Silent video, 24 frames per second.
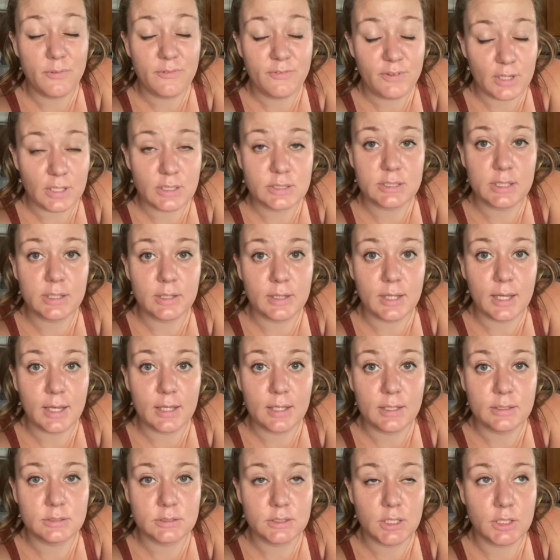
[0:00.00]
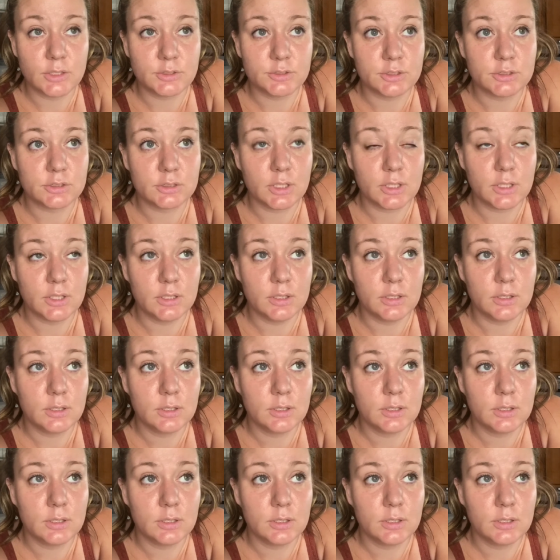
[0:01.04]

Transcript: fixing that. It's not just gonna